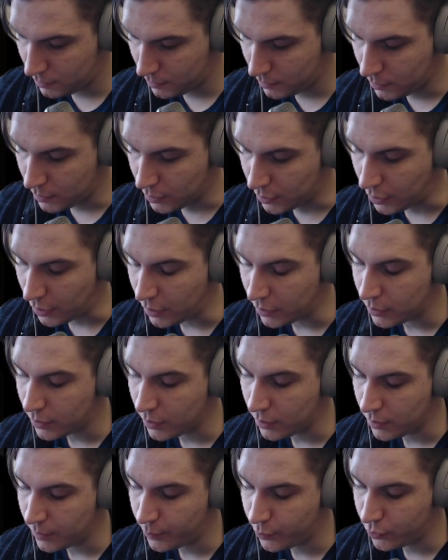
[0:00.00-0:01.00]
Not
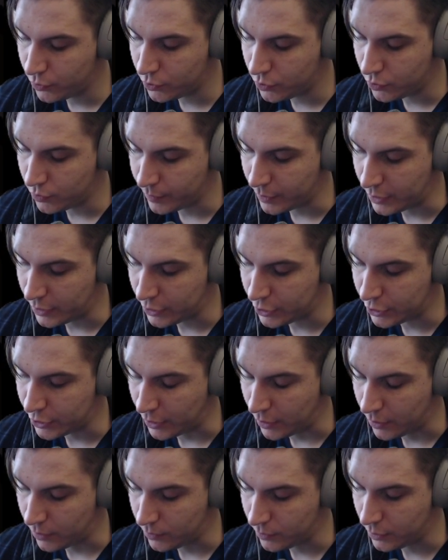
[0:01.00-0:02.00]
gonna put too many
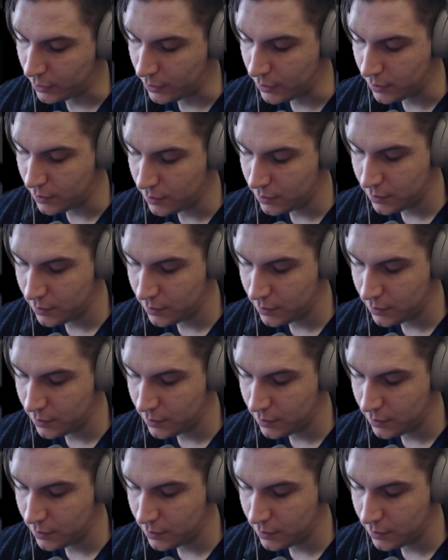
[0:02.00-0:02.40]
shadow here.